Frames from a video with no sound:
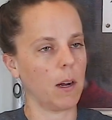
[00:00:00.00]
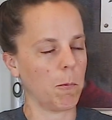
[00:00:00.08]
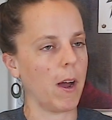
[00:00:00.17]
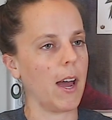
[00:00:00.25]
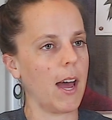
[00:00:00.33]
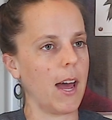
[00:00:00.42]

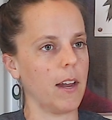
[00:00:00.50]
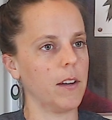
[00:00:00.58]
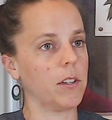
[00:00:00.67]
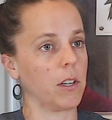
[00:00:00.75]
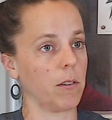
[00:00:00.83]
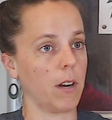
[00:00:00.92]
way
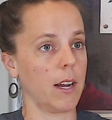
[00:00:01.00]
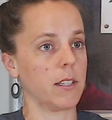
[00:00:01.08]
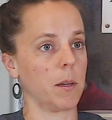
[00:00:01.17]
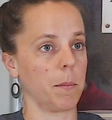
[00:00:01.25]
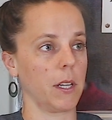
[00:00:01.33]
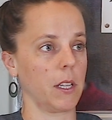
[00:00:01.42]
ahead to create
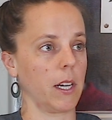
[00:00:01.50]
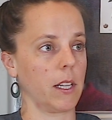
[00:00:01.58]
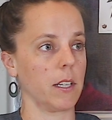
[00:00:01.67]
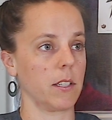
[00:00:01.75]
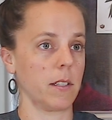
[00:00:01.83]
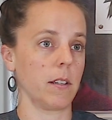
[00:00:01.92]
something
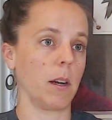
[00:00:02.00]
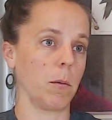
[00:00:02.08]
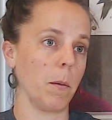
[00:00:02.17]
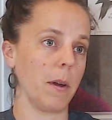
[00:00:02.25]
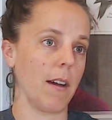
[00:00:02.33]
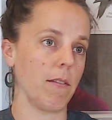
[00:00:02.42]
like this, like
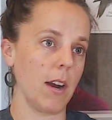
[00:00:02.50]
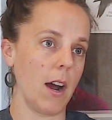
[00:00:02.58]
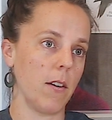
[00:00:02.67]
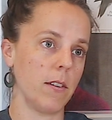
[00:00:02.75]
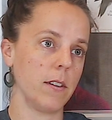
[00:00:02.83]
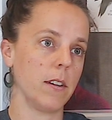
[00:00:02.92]
what we have
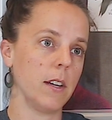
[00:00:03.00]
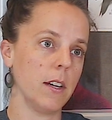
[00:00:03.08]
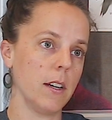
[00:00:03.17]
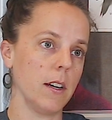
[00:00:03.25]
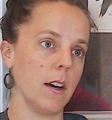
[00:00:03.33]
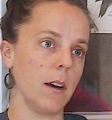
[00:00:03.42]
now.
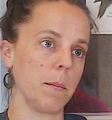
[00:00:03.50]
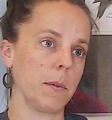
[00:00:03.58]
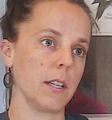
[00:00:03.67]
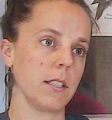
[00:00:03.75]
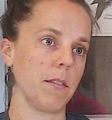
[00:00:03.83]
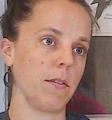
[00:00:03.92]
Sure.
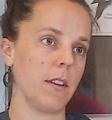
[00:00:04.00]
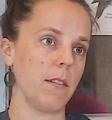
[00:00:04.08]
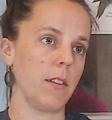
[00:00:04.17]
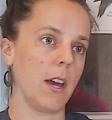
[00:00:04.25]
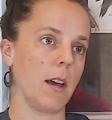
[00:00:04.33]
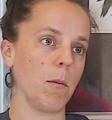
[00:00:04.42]
Because
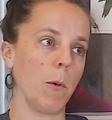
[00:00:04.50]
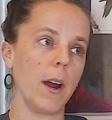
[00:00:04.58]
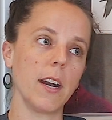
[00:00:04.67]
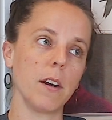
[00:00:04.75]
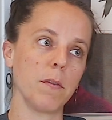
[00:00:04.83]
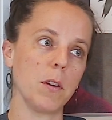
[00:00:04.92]
if they had
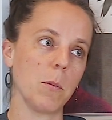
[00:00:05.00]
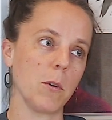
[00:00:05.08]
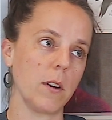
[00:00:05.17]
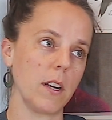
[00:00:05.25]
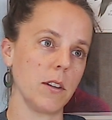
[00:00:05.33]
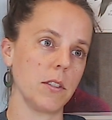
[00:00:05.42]
waited a few
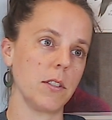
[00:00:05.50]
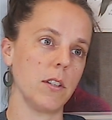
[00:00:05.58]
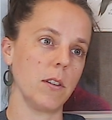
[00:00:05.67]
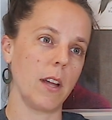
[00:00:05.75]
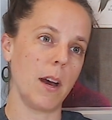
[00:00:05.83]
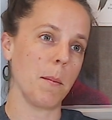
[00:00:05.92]
more years to
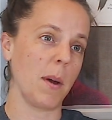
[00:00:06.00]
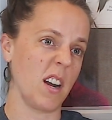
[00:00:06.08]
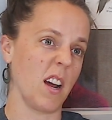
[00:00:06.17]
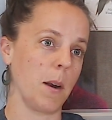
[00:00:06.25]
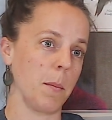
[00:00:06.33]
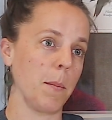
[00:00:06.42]
do that, it might
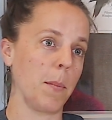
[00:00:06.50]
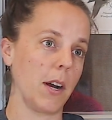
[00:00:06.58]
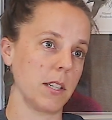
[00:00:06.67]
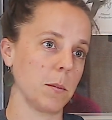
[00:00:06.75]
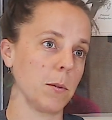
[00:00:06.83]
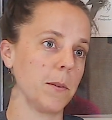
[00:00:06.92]
not have been
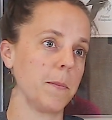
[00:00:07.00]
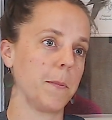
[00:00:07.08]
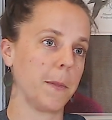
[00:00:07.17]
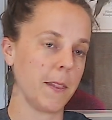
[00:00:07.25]
possible.